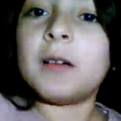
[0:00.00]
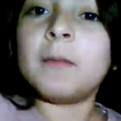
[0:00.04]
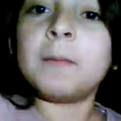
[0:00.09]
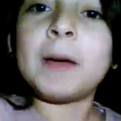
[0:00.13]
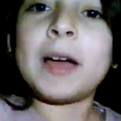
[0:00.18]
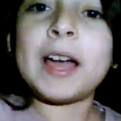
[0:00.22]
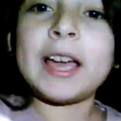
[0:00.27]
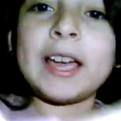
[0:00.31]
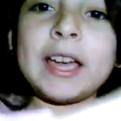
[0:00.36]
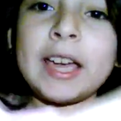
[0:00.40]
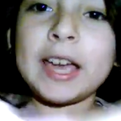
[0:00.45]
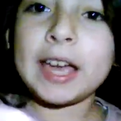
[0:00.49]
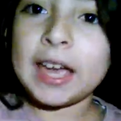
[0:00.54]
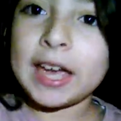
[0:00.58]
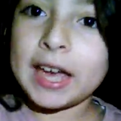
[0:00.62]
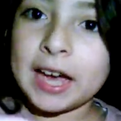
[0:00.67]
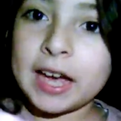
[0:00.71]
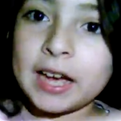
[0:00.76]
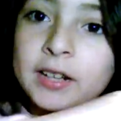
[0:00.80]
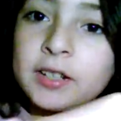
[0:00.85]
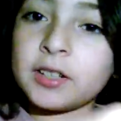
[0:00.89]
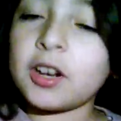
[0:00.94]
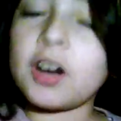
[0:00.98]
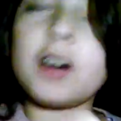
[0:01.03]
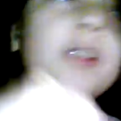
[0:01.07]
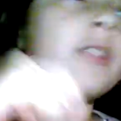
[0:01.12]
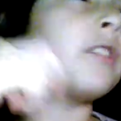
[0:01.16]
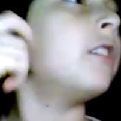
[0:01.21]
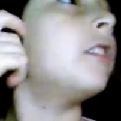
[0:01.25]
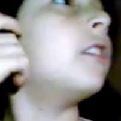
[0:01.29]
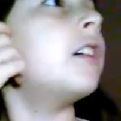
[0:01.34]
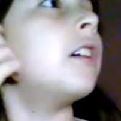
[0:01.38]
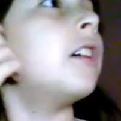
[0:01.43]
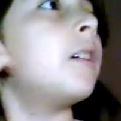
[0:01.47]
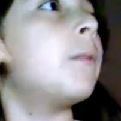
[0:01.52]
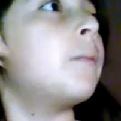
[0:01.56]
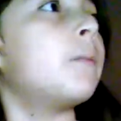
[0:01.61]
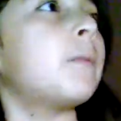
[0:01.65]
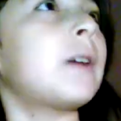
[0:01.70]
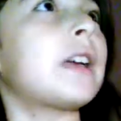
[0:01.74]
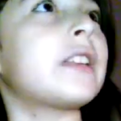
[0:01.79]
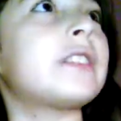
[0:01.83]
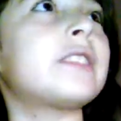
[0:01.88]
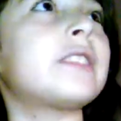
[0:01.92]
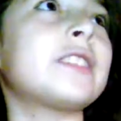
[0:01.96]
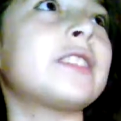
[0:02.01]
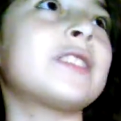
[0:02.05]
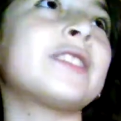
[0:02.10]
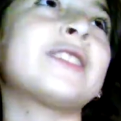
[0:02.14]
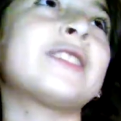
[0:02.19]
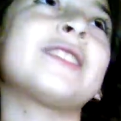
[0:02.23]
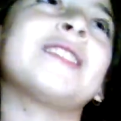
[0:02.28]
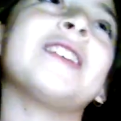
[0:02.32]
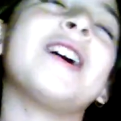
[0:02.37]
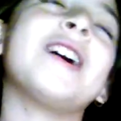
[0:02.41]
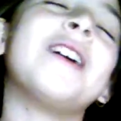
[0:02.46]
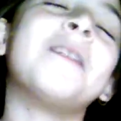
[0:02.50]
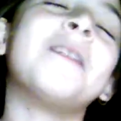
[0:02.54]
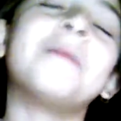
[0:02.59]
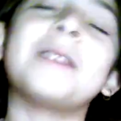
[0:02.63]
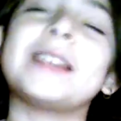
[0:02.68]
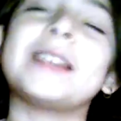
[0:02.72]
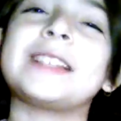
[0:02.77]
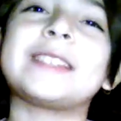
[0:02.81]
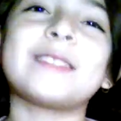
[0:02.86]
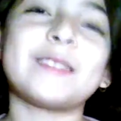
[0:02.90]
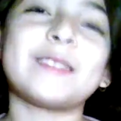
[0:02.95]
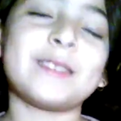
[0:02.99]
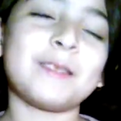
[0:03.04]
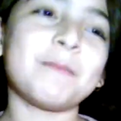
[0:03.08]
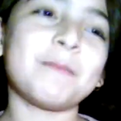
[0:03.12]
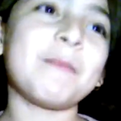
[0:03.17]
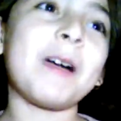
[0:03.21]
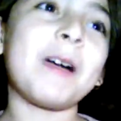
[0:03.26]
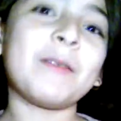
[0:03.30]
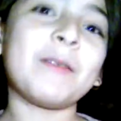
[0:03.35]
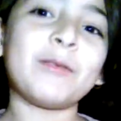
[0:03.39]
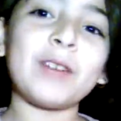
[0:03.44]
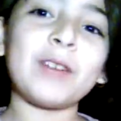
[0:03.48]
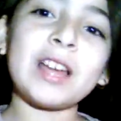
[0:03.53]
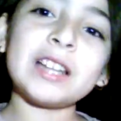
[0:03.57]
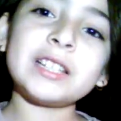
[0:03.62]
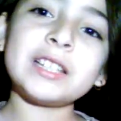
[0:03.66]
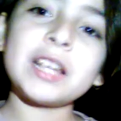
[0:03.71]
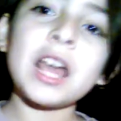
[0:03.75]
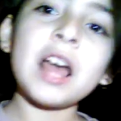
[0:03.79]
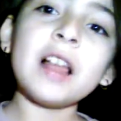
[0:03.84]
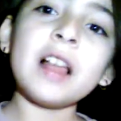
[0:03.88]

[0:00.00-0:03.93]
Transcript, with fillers: my hand on my sis, uh, my sisters and my friends,